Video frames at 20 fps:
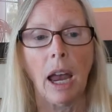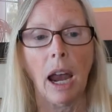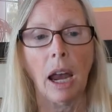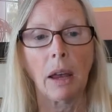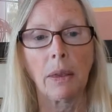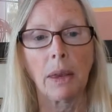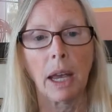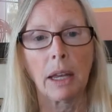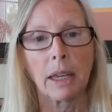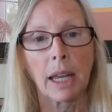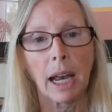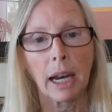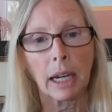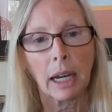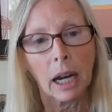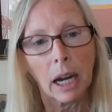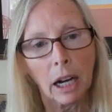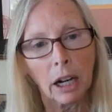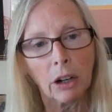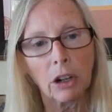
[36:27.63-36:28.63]
and then that
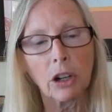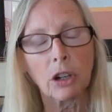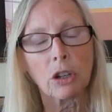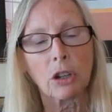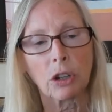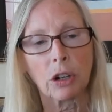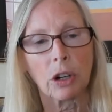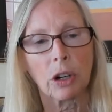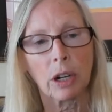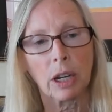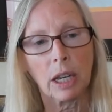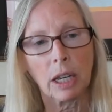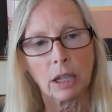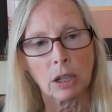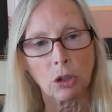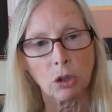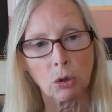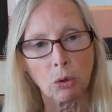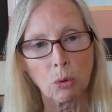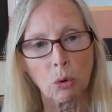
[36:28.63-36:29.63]
character
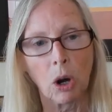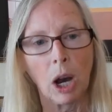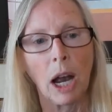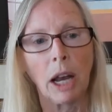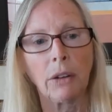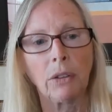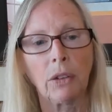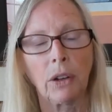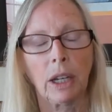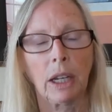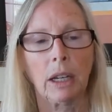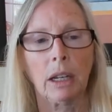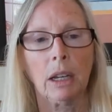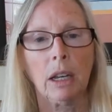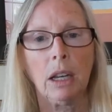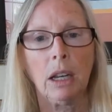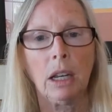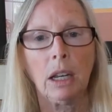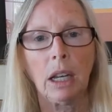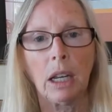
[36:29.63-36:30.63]
is driving
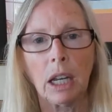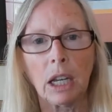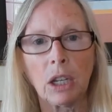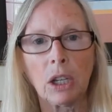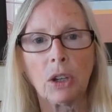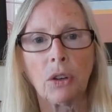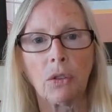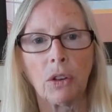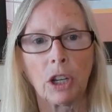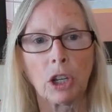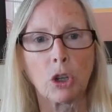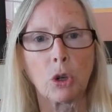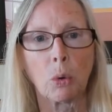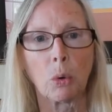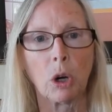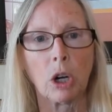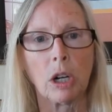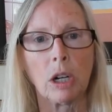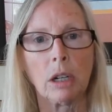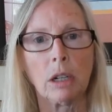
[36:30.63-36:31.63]

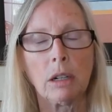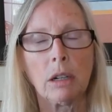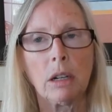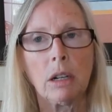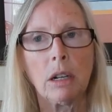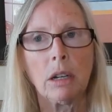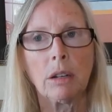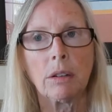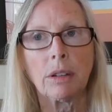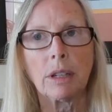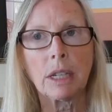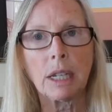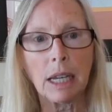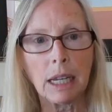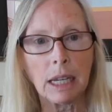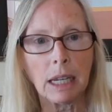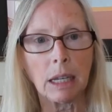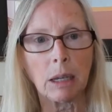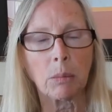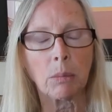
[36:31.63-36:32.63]
individual,
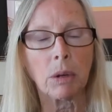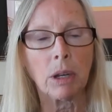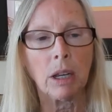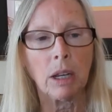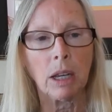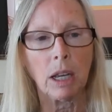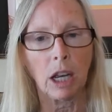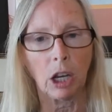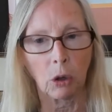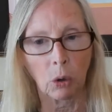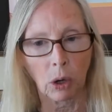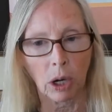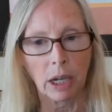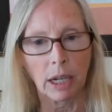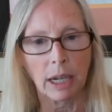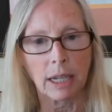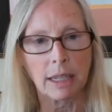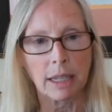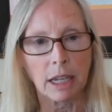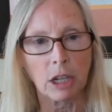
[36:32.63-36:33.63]
team, and
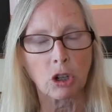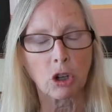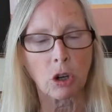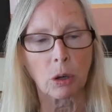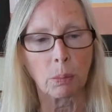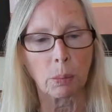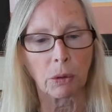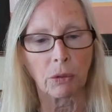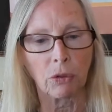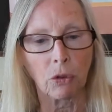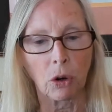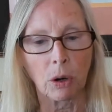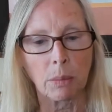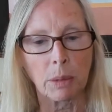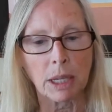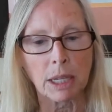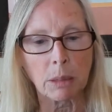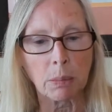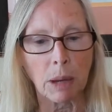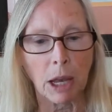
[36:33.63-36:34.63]
organizational
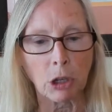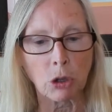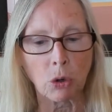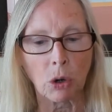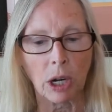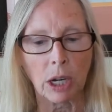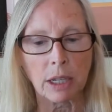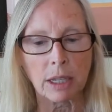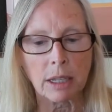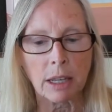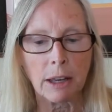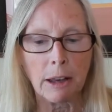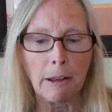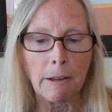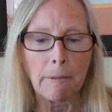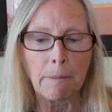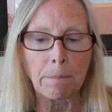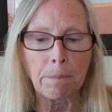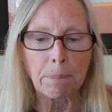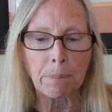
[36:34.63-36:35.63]
performance metrics.
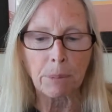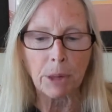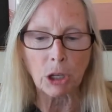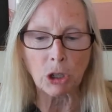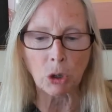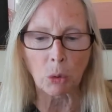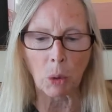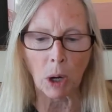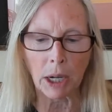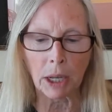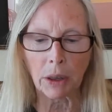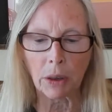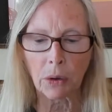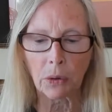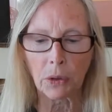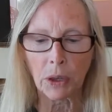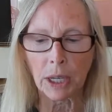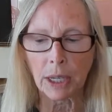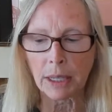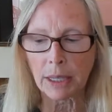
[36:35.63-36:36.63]
So one of the
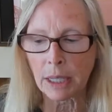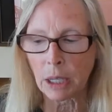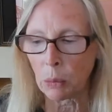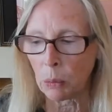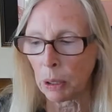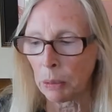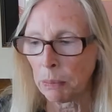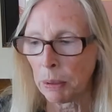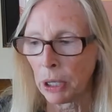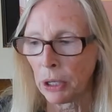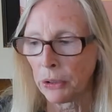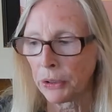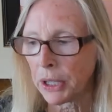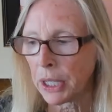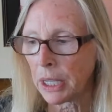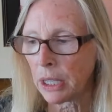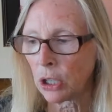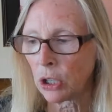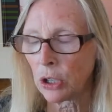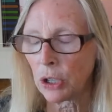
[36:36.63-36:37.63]
things that we built
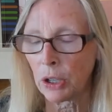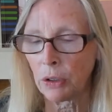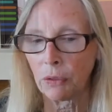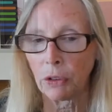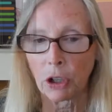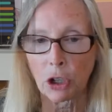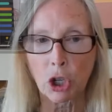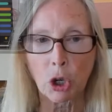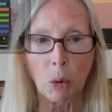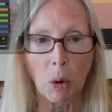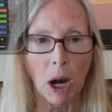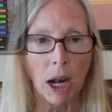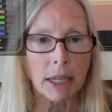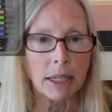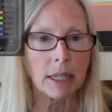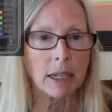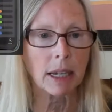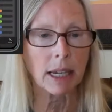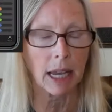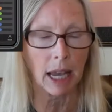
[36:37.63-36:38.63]
into the
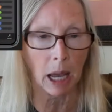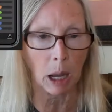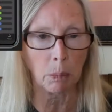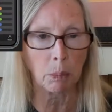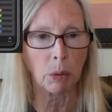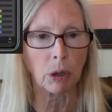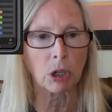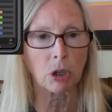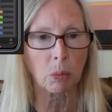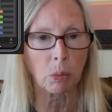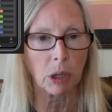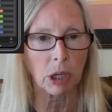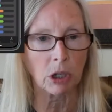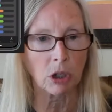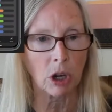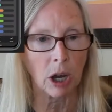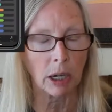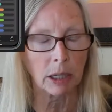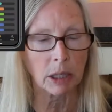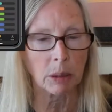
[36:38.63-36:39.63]
Virtuosity app, which we
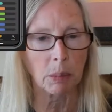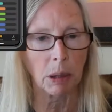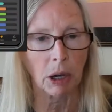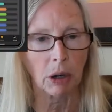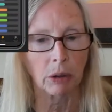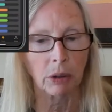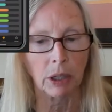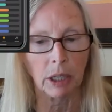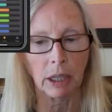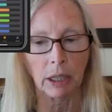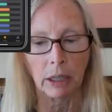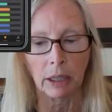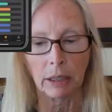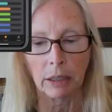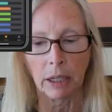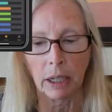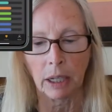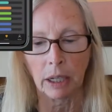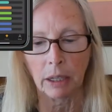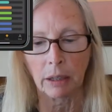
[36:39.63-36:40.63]
talked about
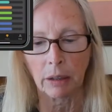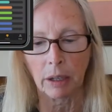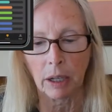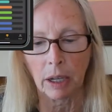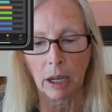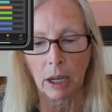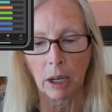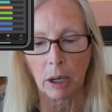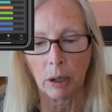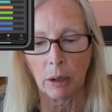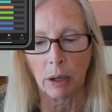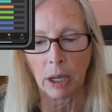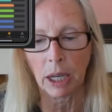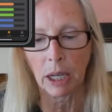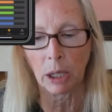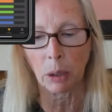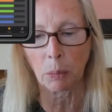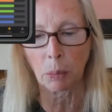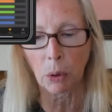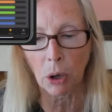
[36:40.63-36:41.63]
in
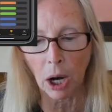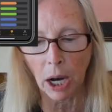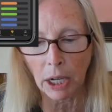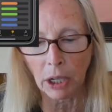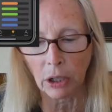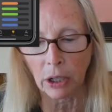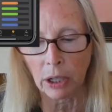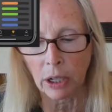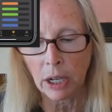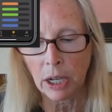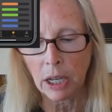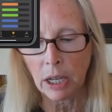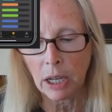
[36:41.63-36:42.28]
a prior